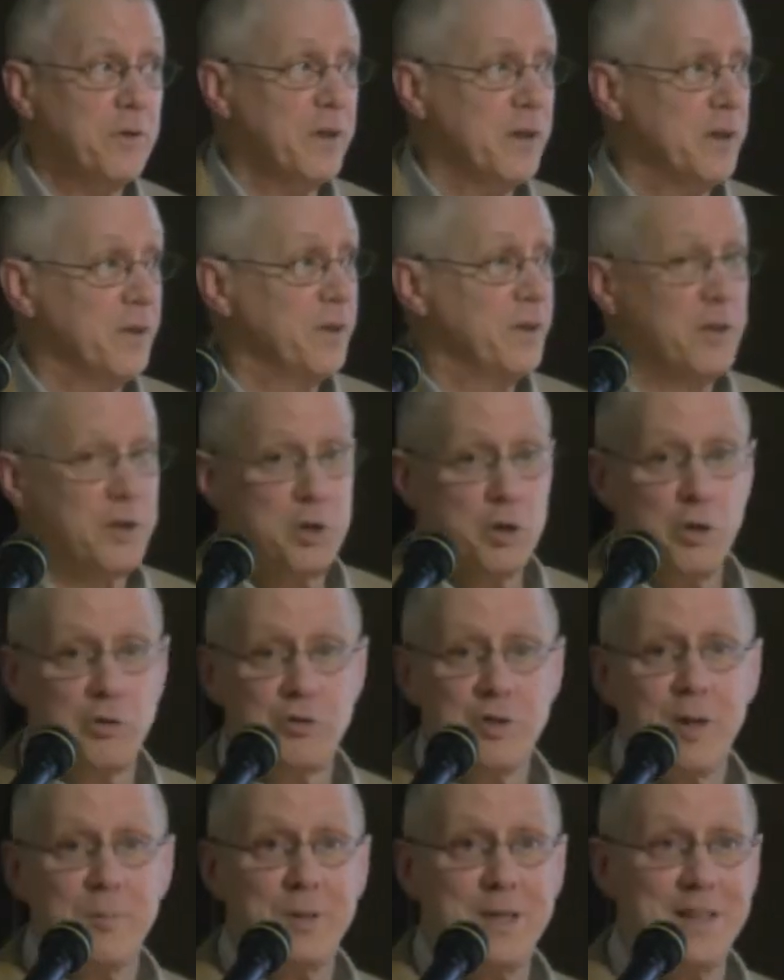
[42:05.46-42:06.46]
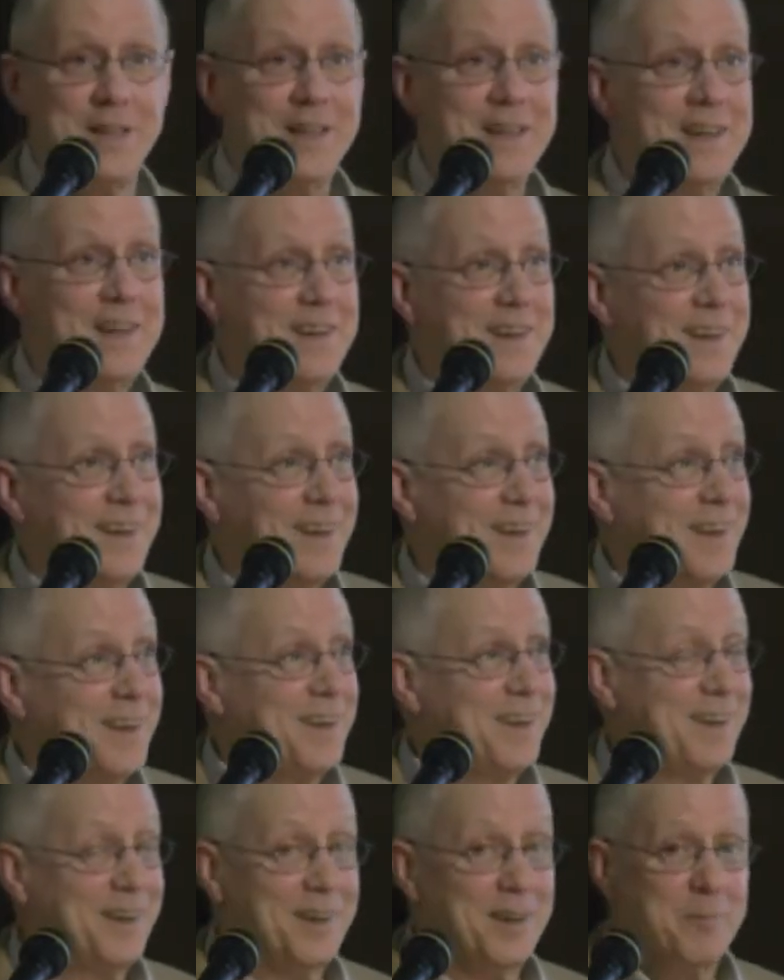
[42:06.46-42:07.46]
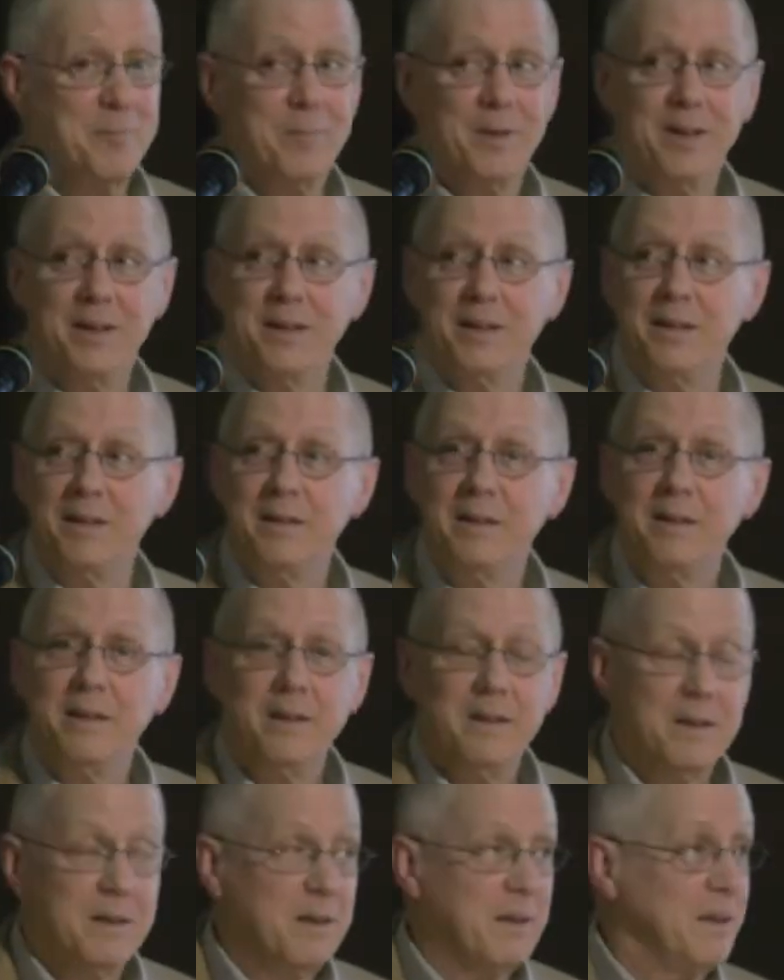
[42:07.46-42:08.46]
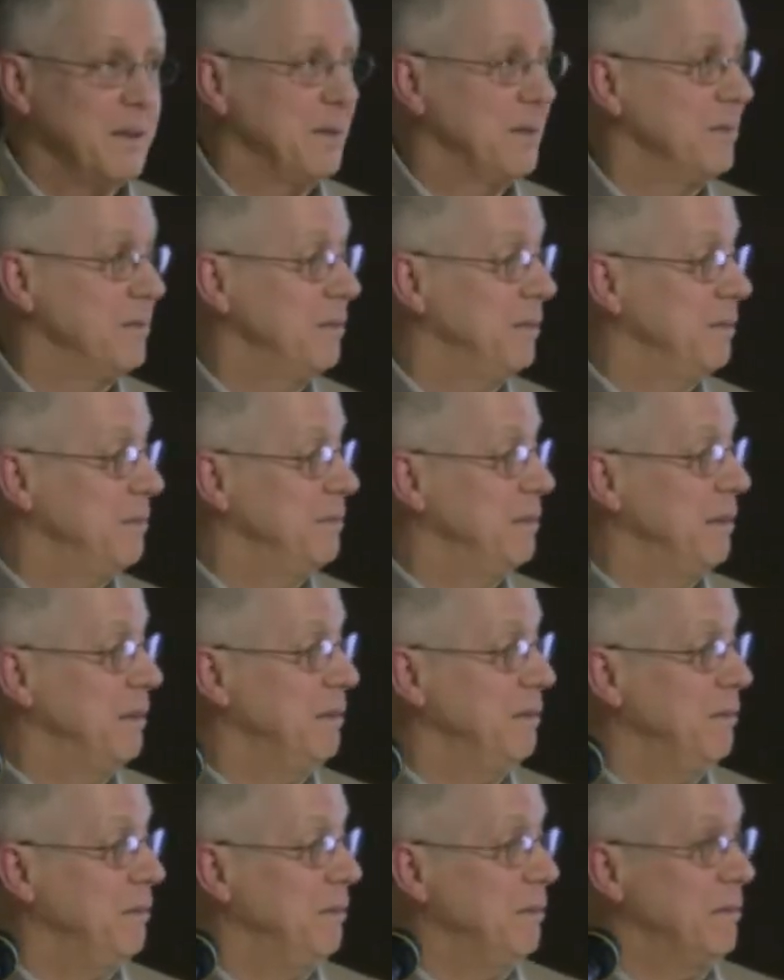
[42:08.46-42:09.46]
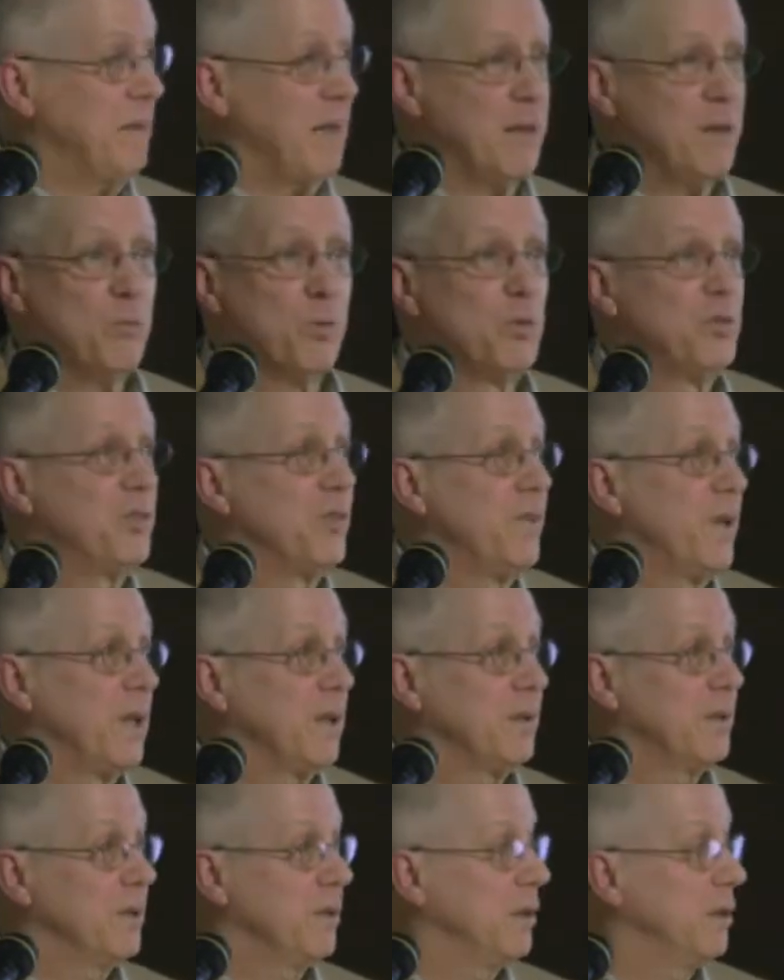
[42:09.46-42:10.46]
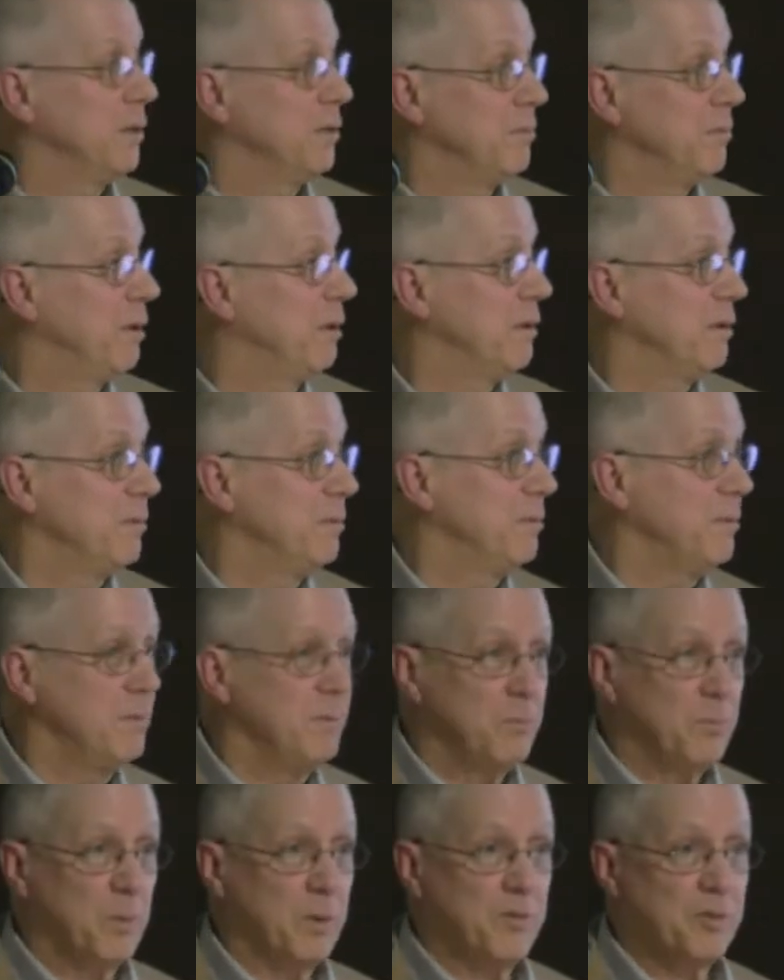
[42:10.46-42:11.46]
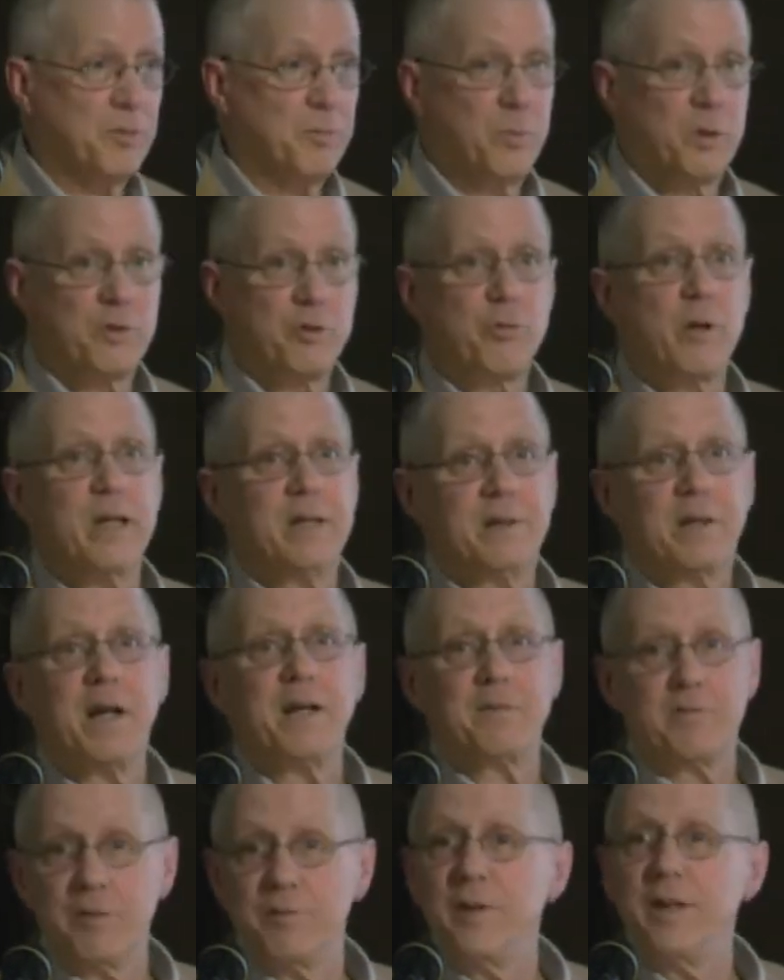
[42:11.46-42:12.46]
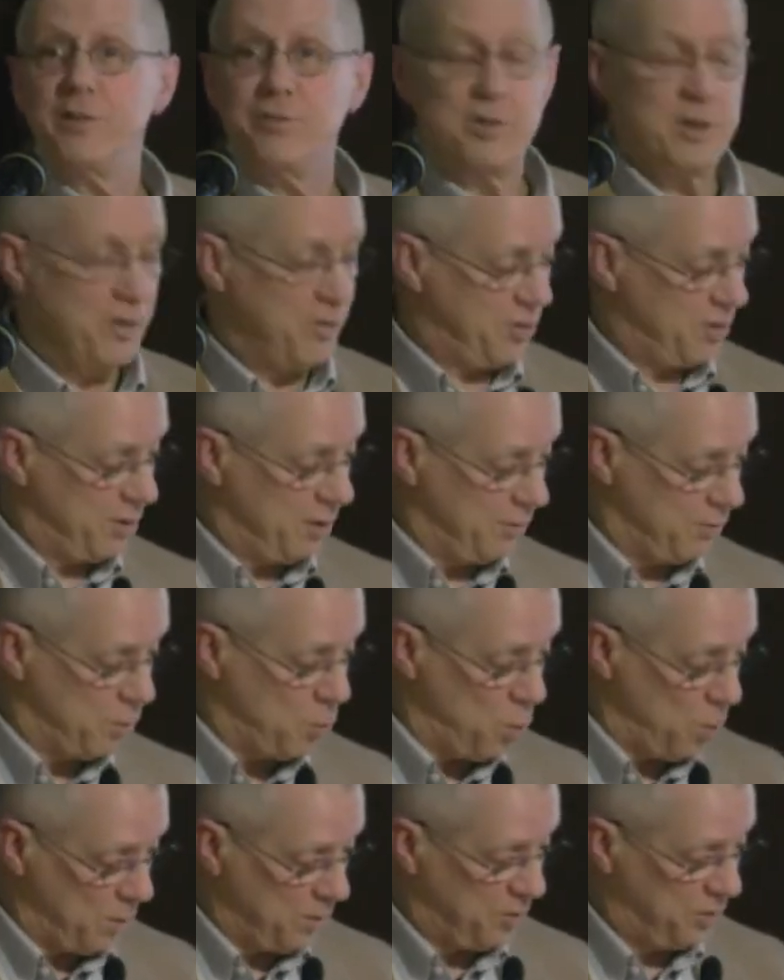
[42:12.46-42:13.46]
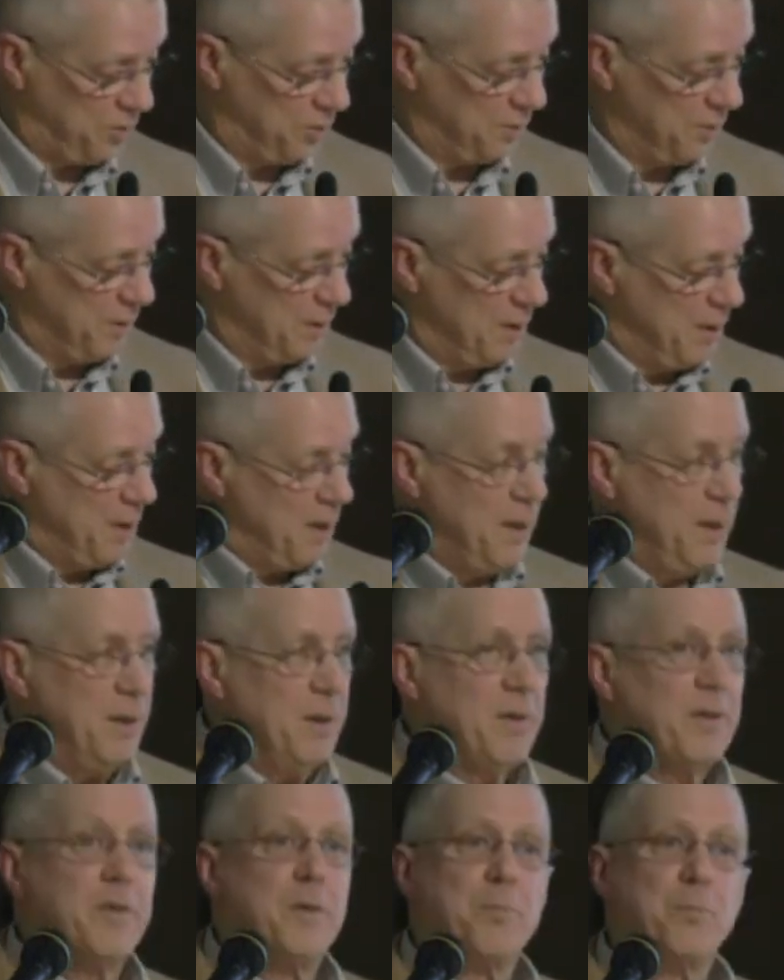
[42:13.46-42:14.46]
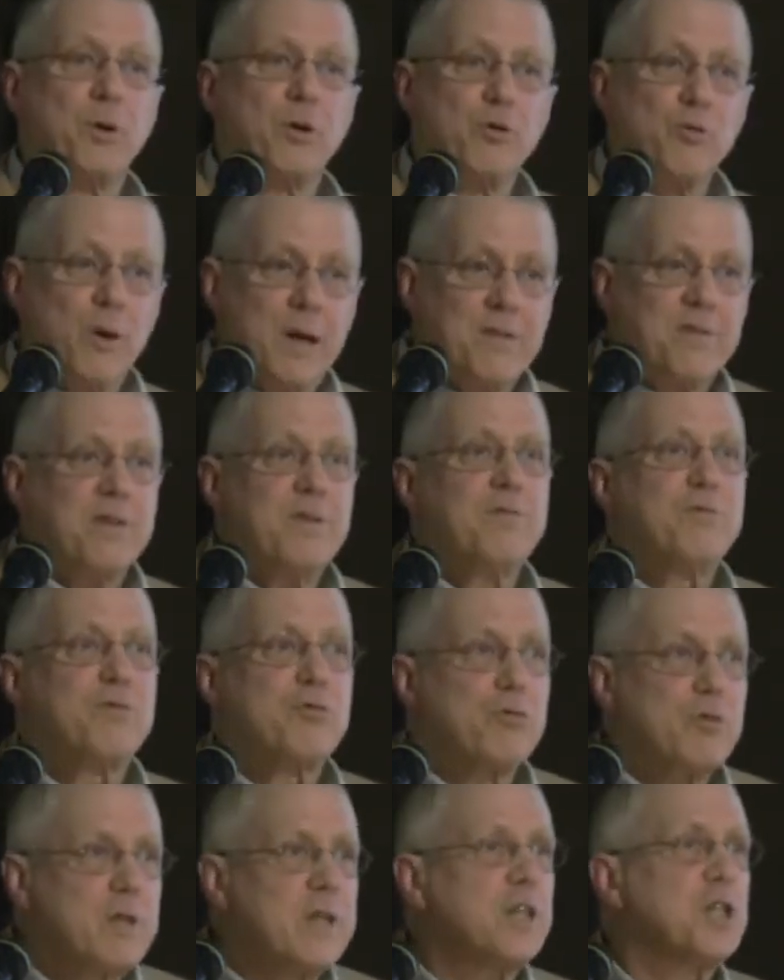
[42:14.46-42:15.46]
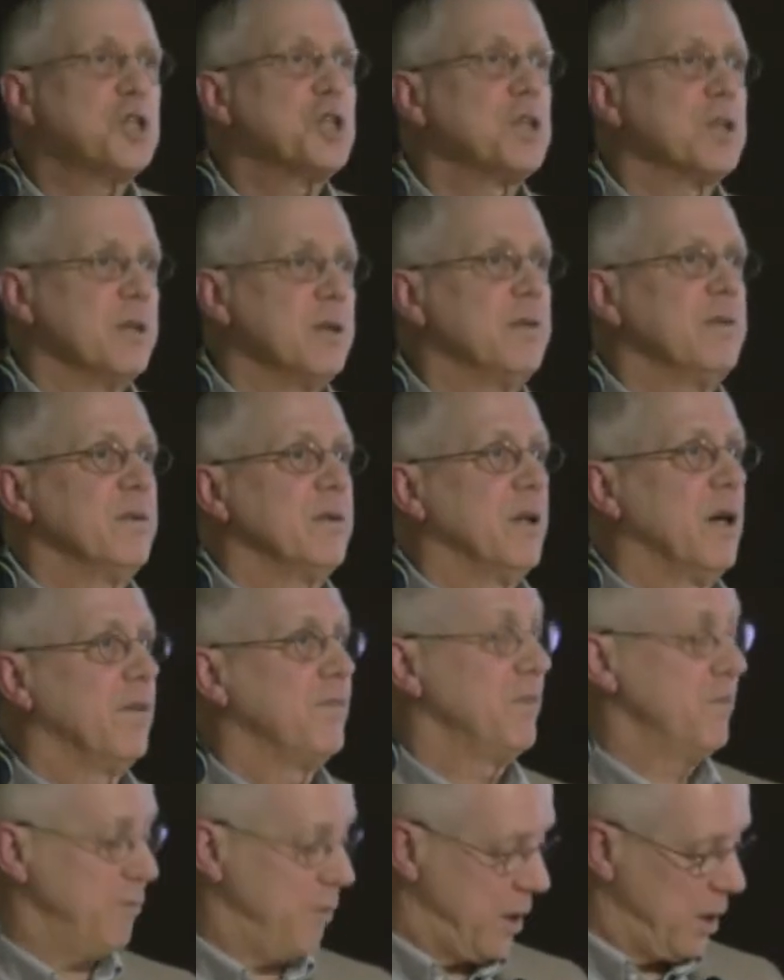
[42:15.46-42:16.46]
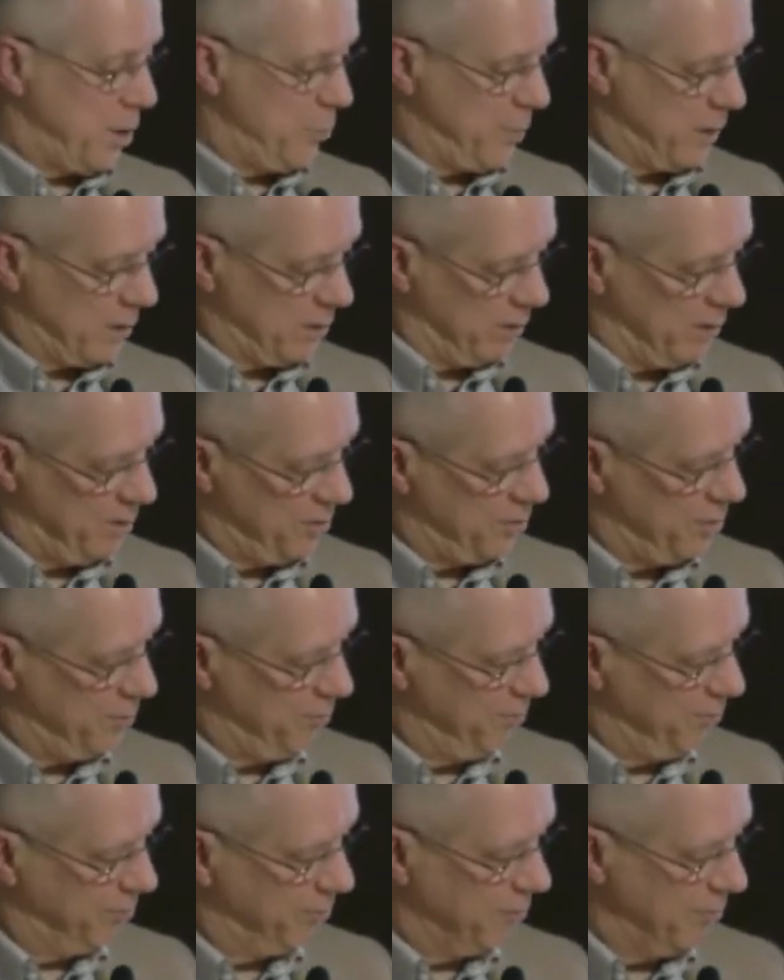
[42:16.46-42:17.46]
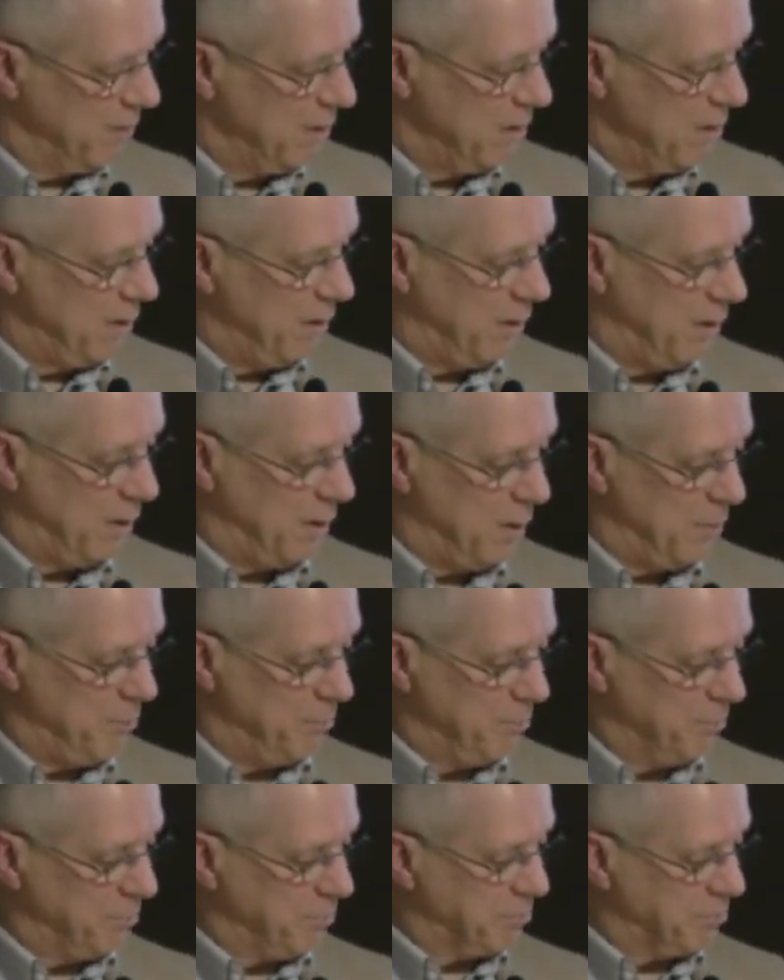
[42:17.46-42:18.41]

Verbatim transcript: there in the Yosemite. Uh, um, uh, uh Teddy Roosevelt uh, uh, was, was a great conservationist, of course. The progressive tradition of environmentalism um,